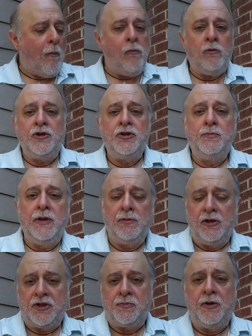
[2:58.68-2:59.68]
When two
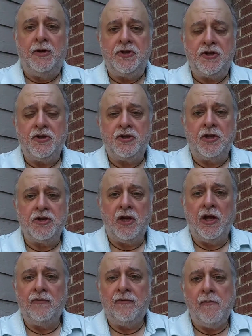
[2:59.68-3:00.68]
people experience such
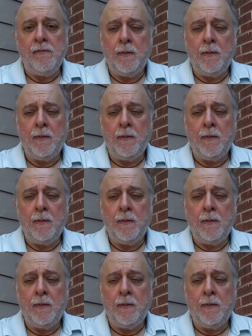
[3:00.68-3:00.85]
love,